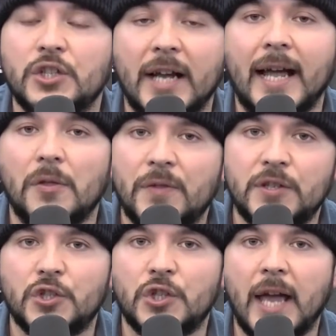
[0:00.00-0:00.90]
check out
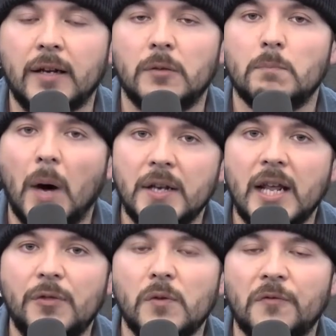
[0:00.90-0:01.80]
this channel
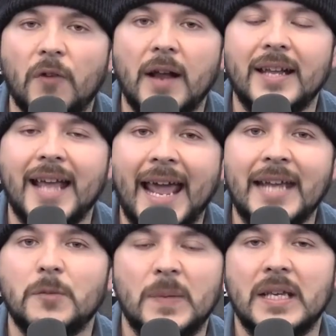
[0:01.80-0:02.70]
Monday through Friday at
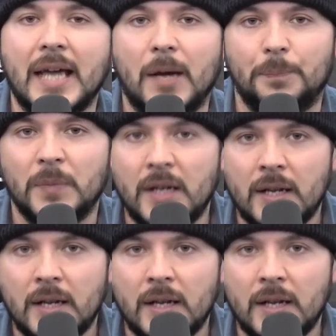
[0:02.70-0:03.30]
8 p.m.